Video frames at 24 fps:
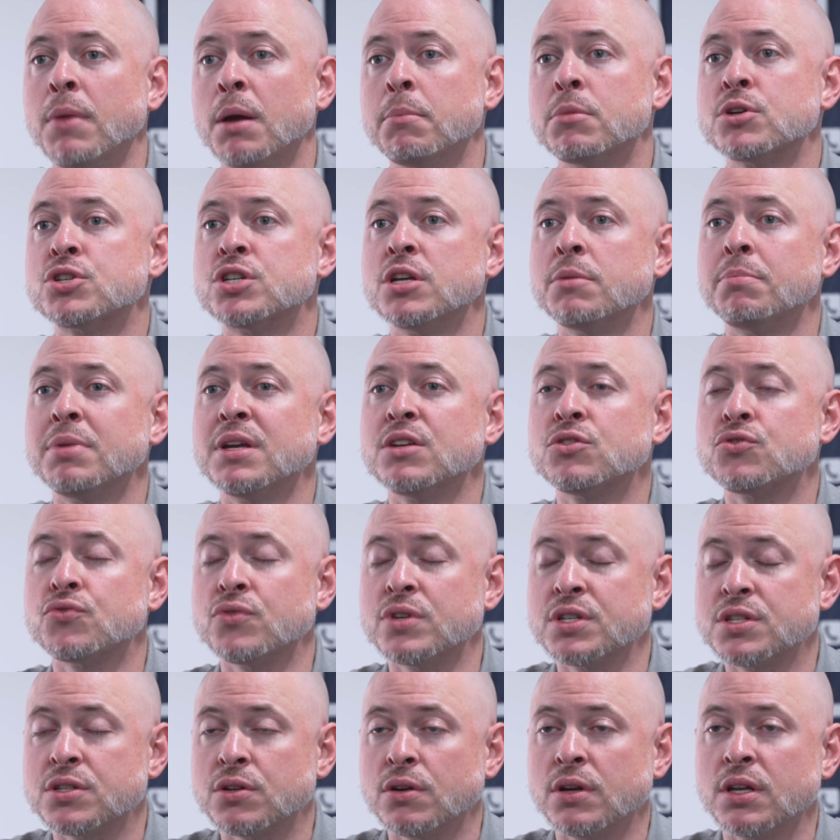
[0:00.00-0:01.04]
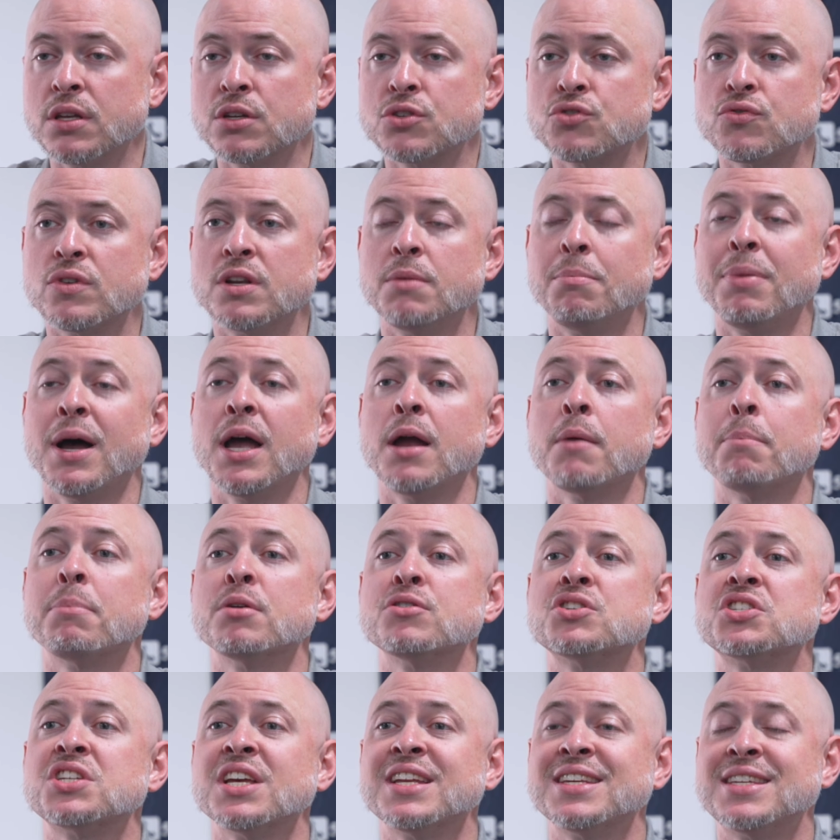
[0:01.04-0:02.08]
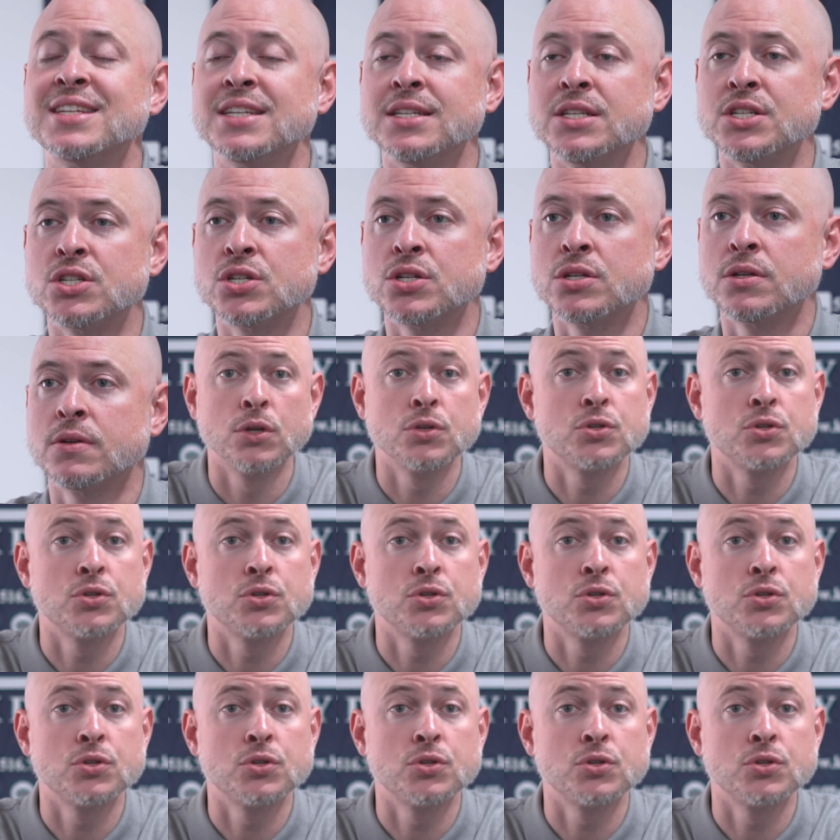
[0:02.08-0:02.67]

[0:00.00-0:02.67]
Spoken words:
Membership interests are illustrated by a percentage.